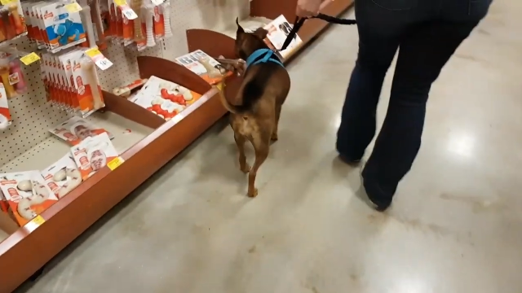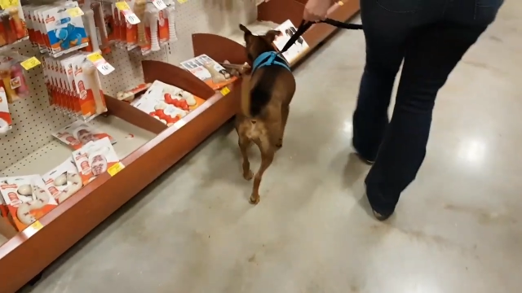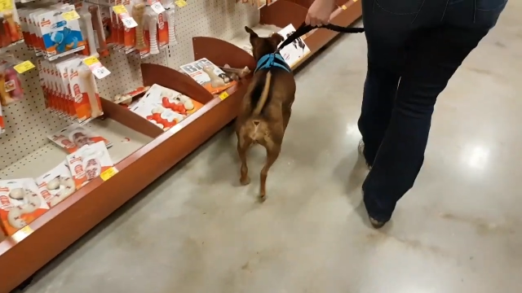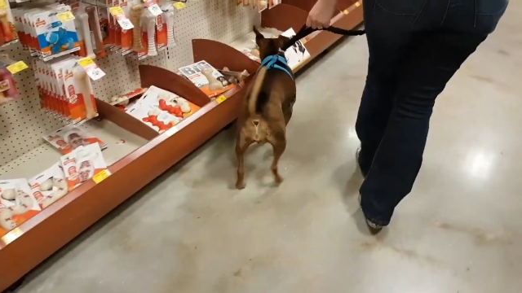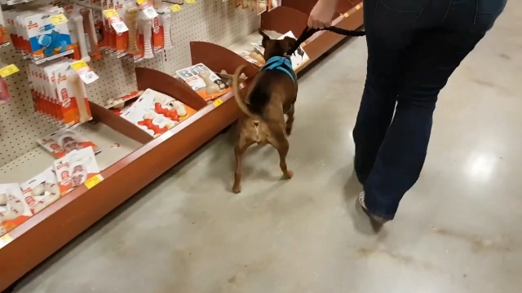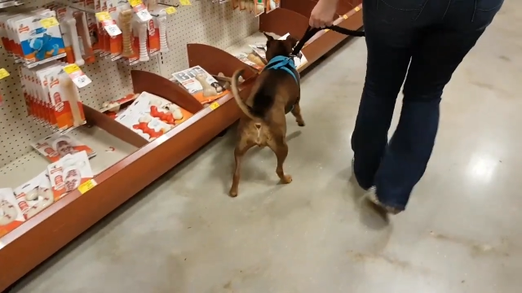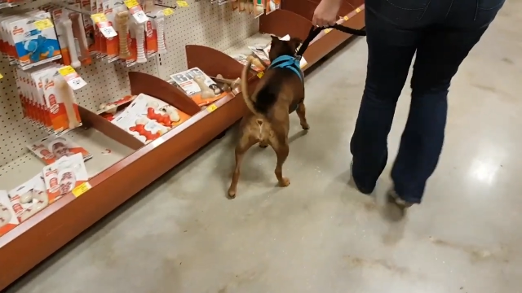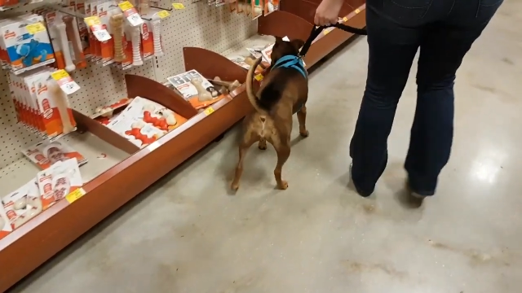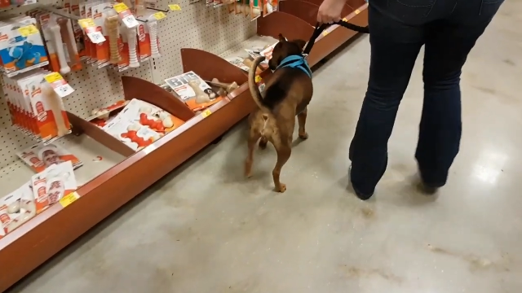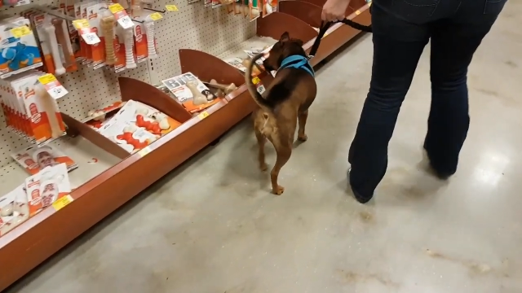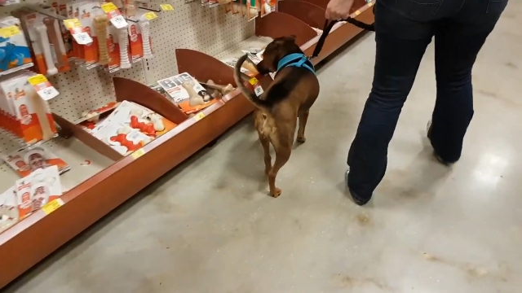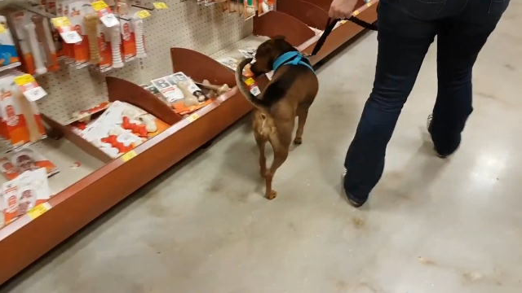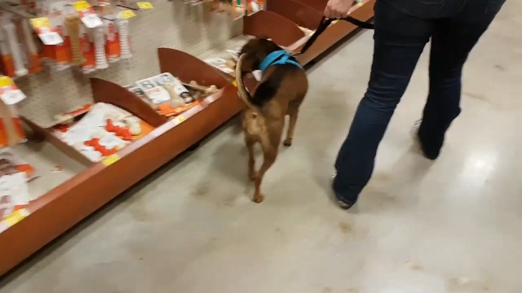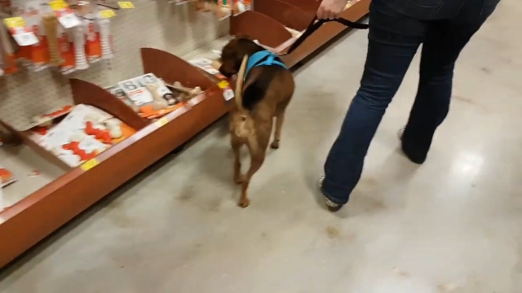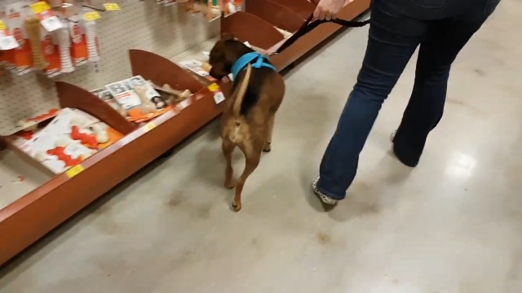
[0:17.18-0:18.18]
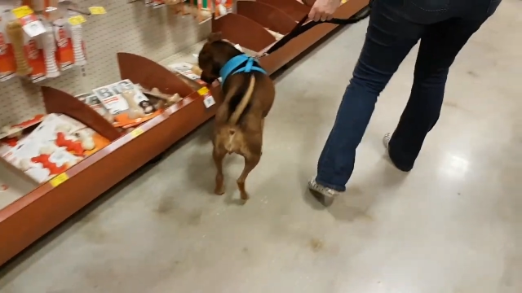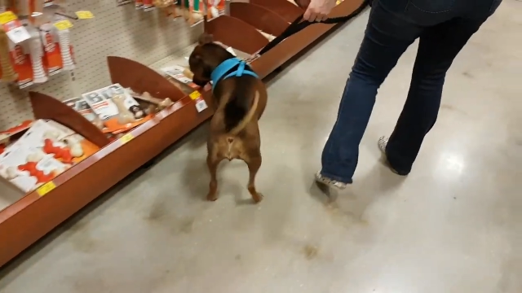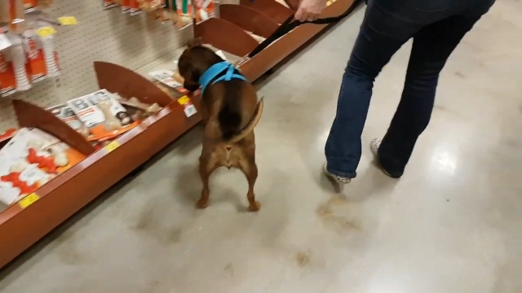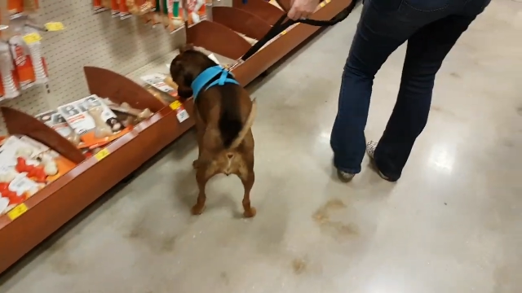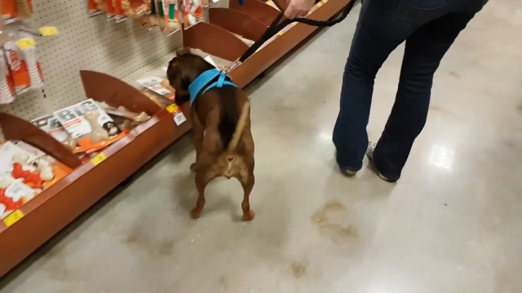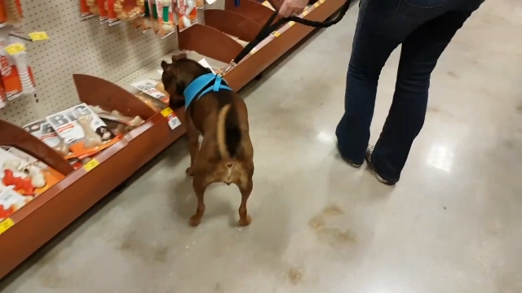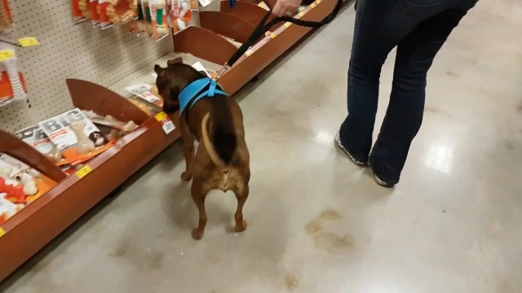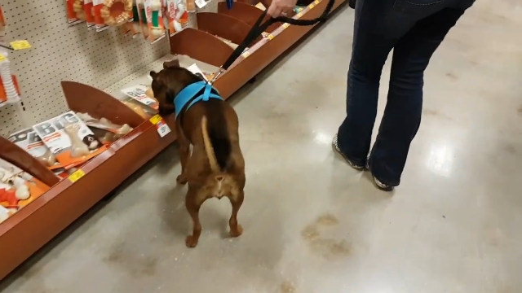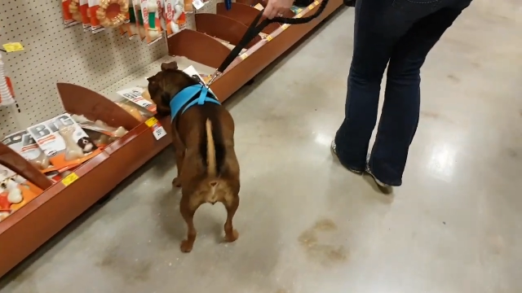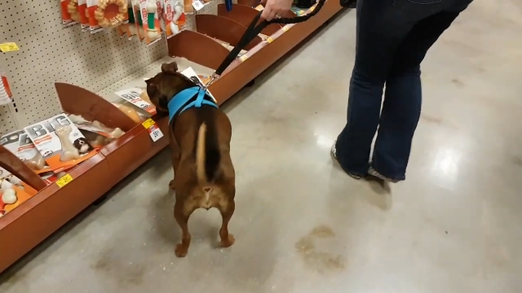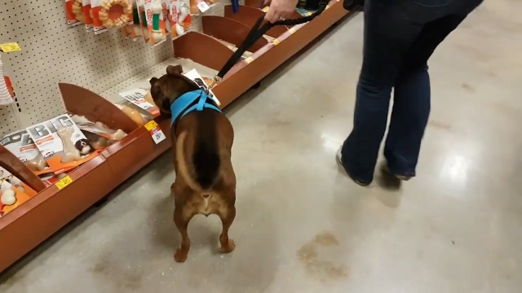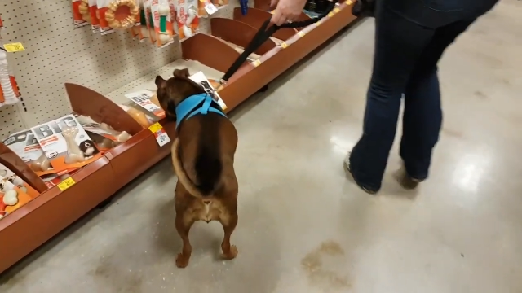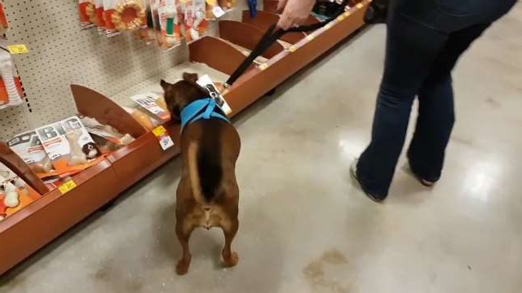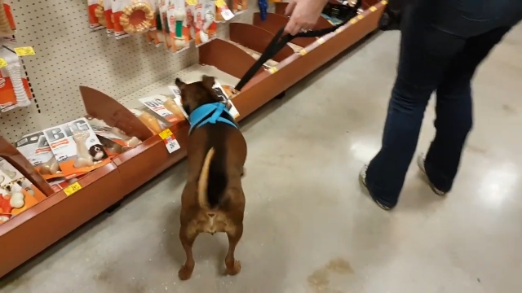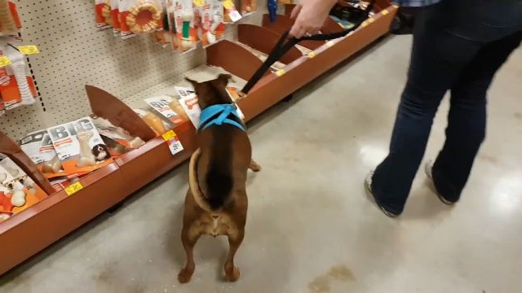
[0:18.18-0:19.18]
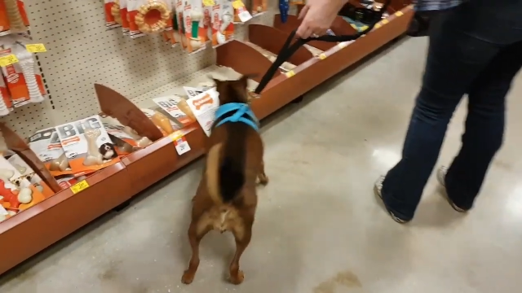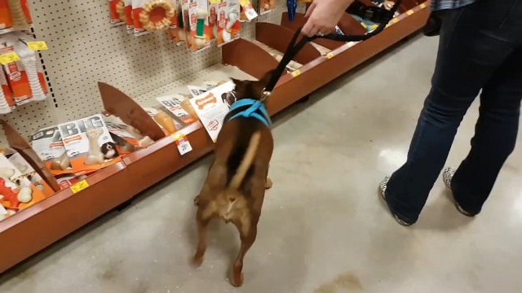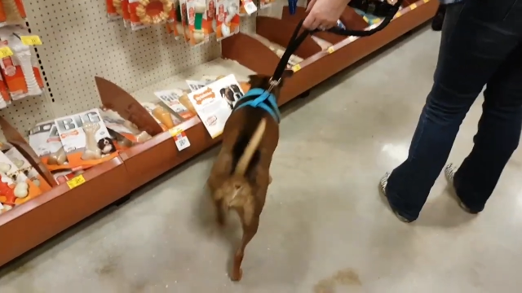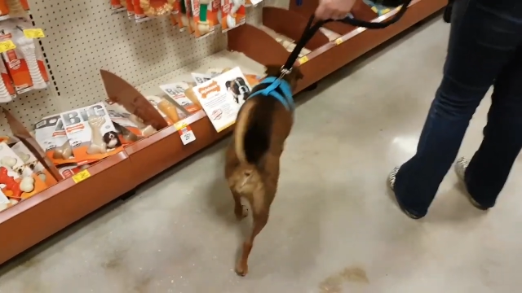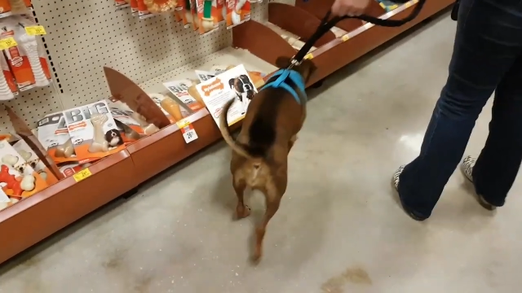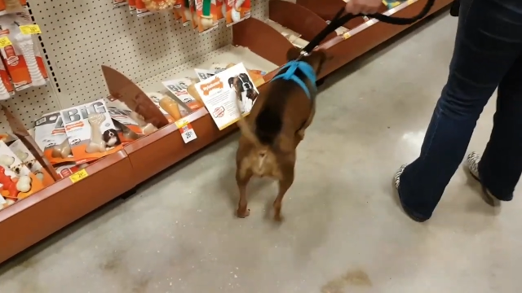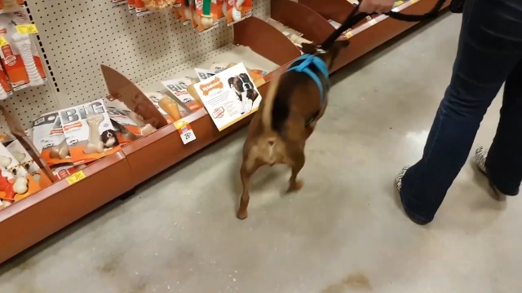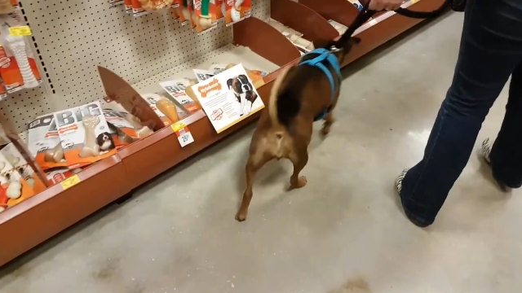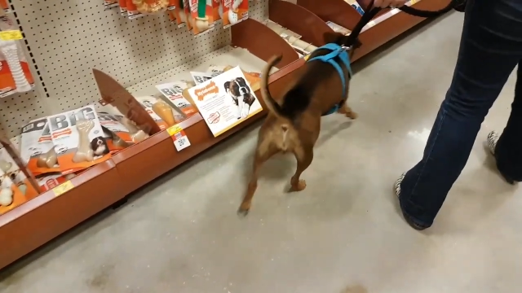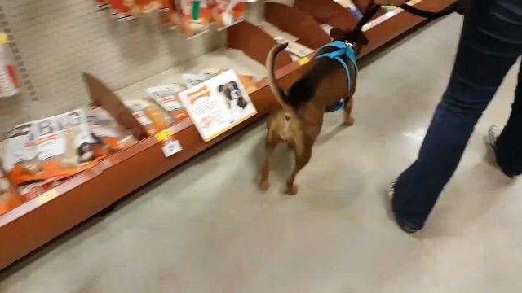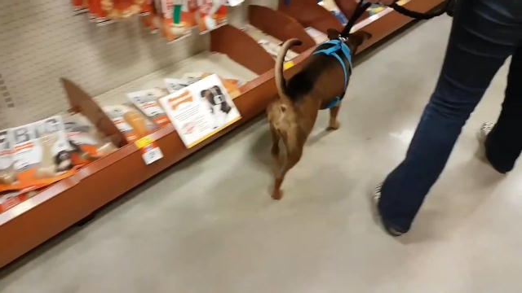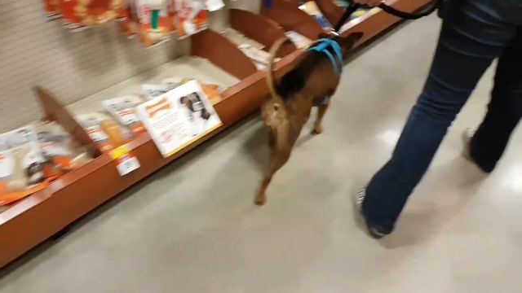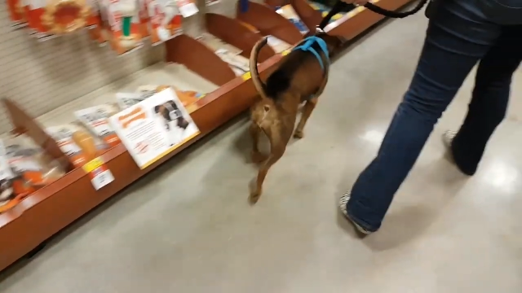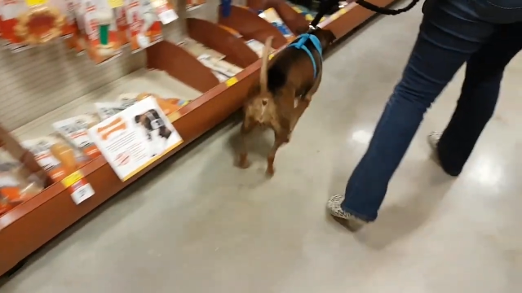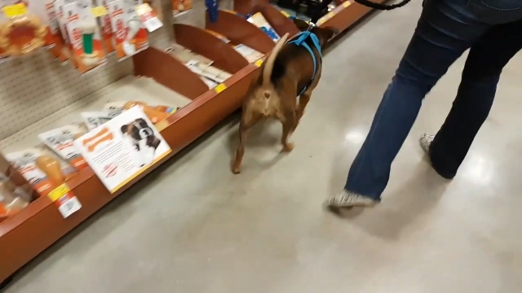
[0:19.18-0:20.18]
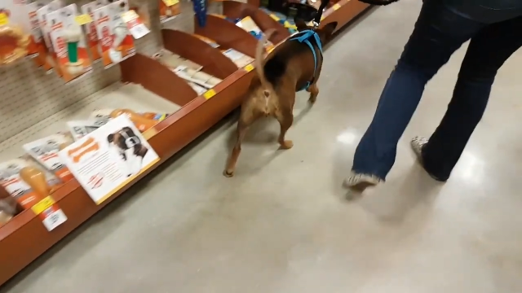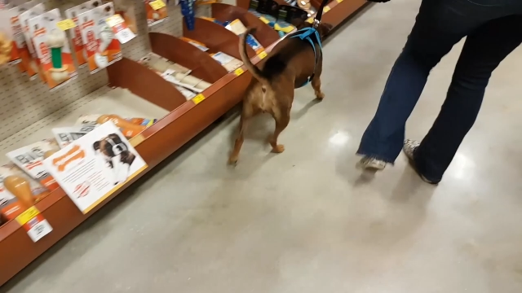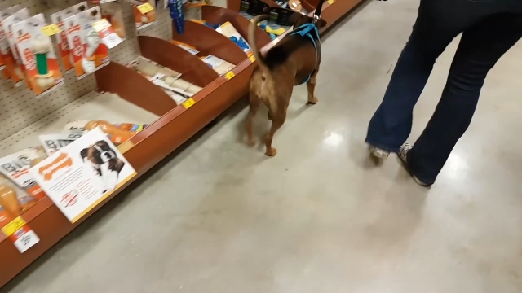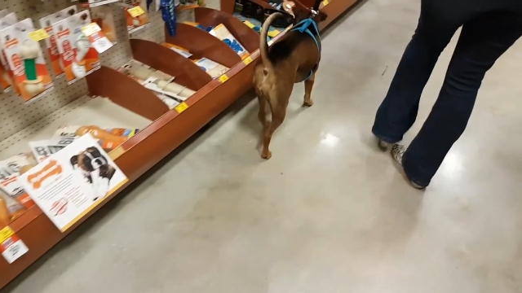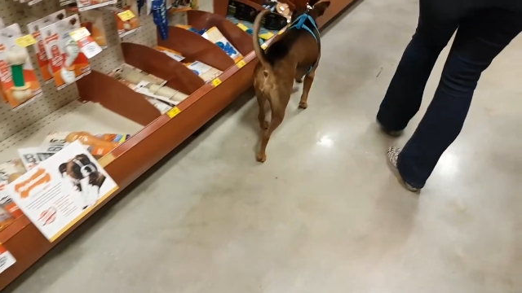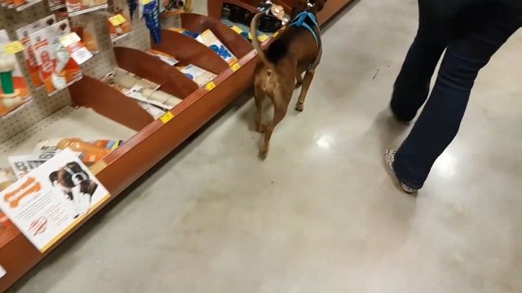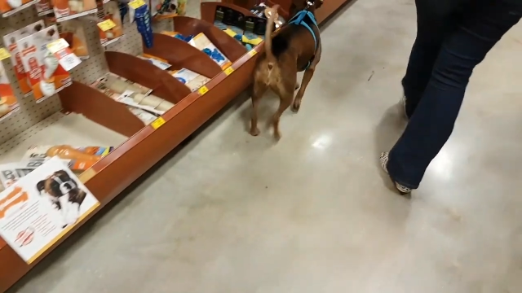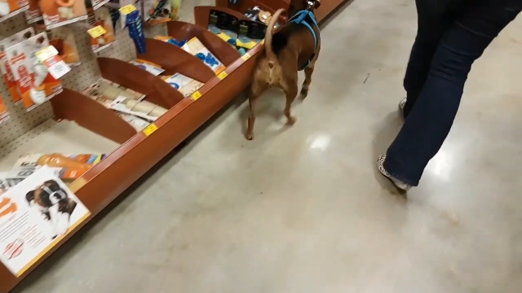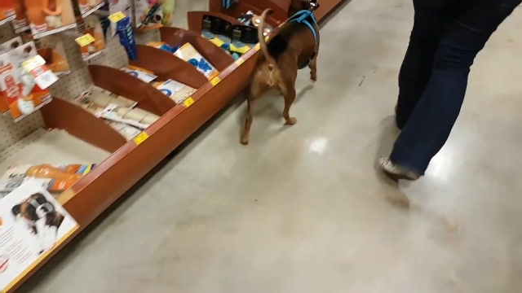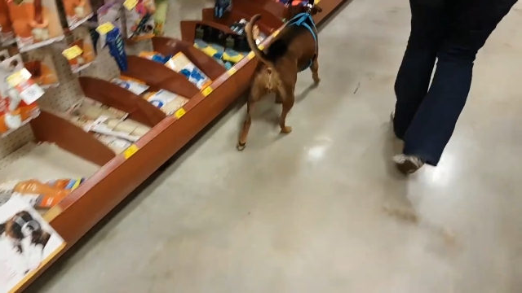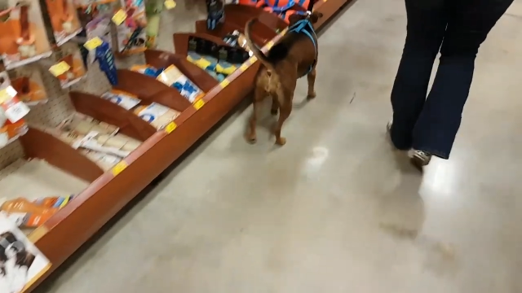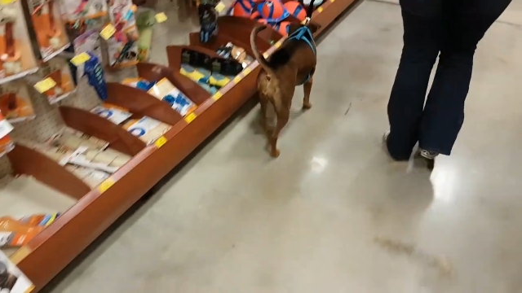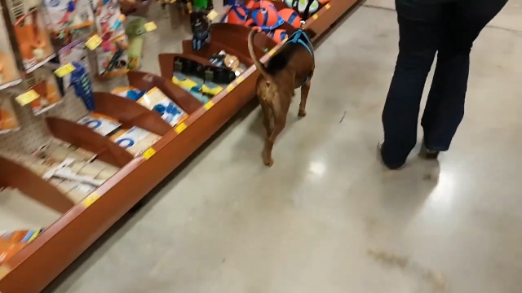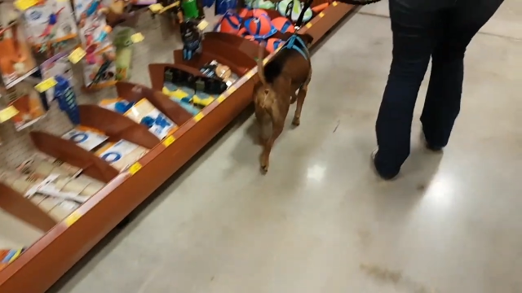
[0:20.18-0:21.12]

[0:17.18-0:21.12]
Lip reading: No face is visible, so there are no lips to read.